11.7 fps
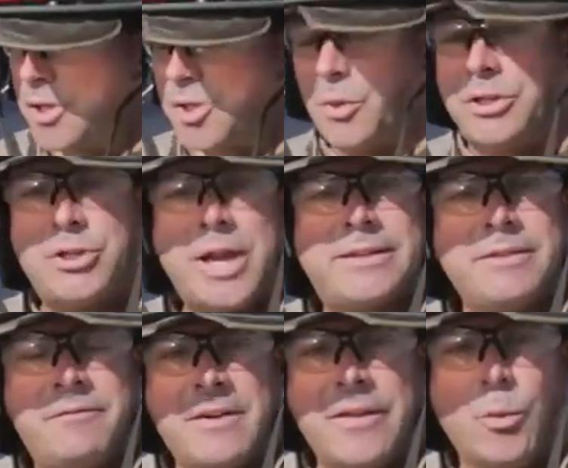So we checked and
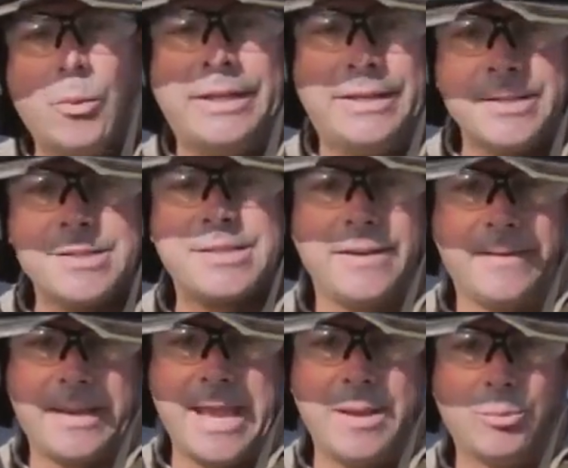found that we didn't see the
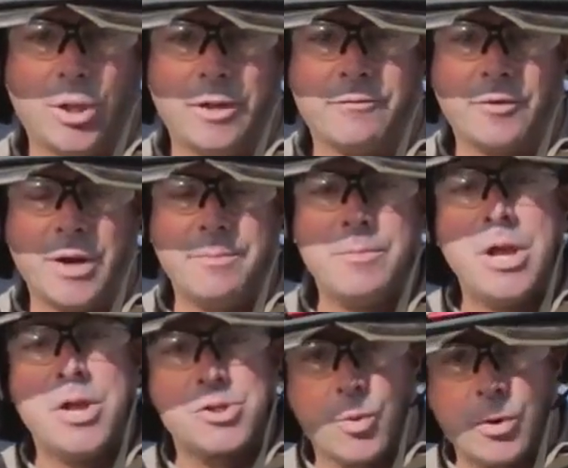cable on front,
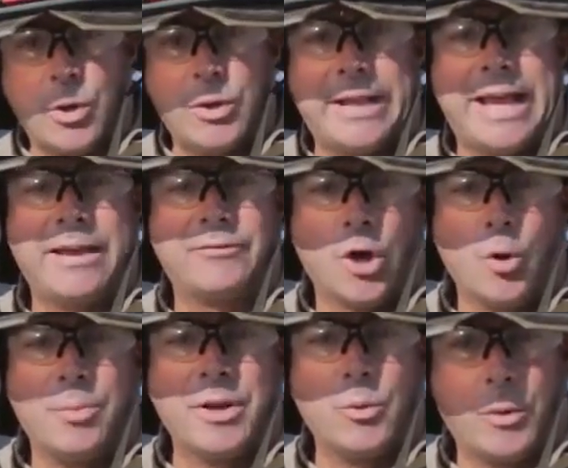so we're going to have to
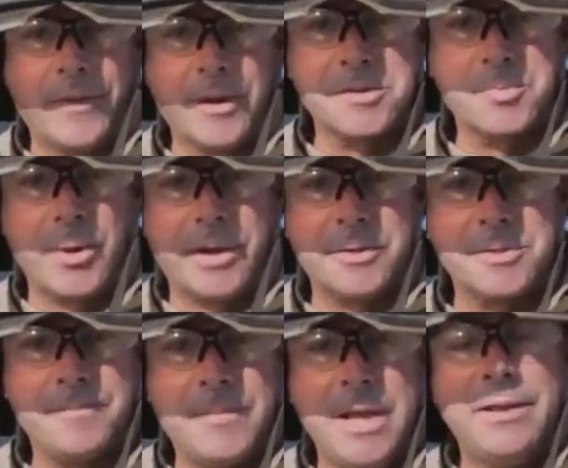open it with our spreaders.
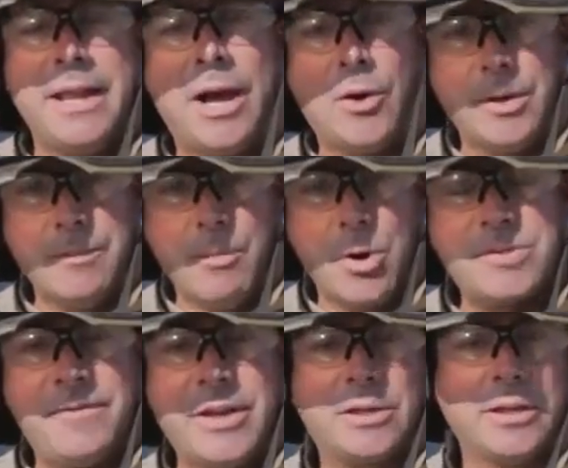Now, in most
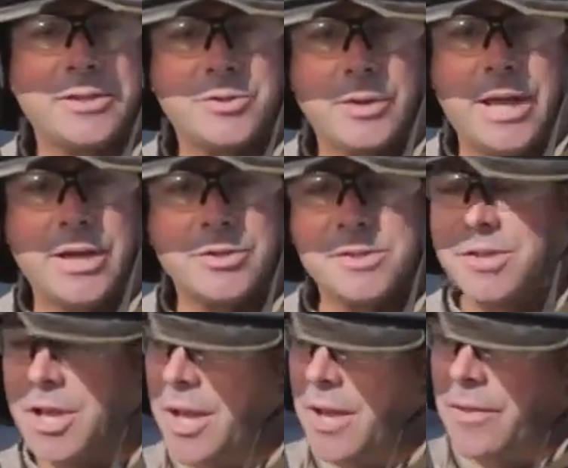vehicle extrications,
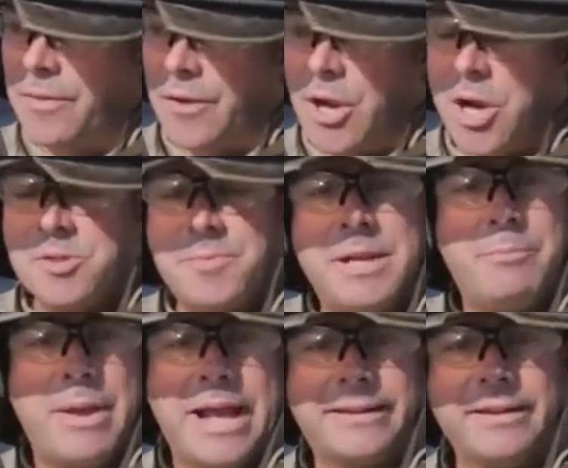the car's been
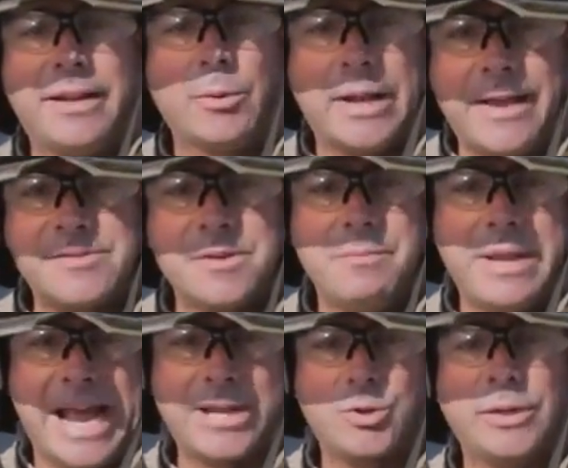impacted, it will have some
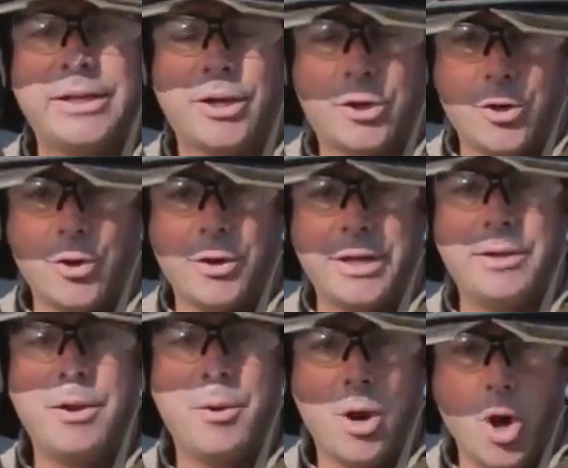naturally occurring
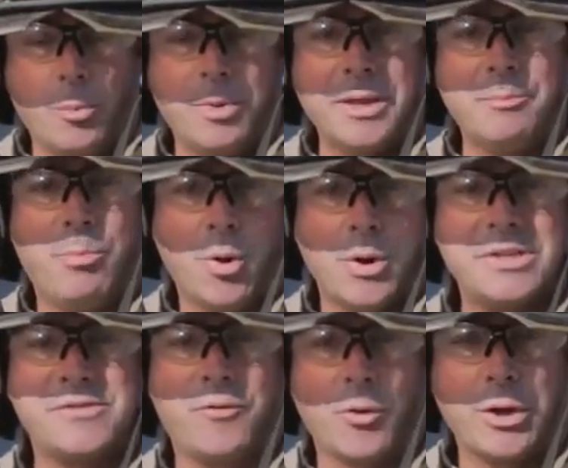opening points
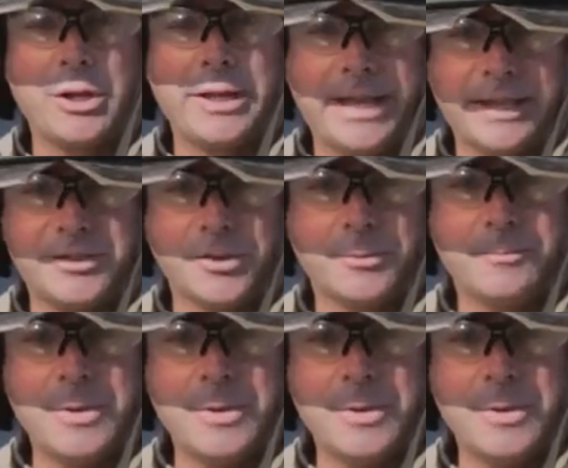for you to get to.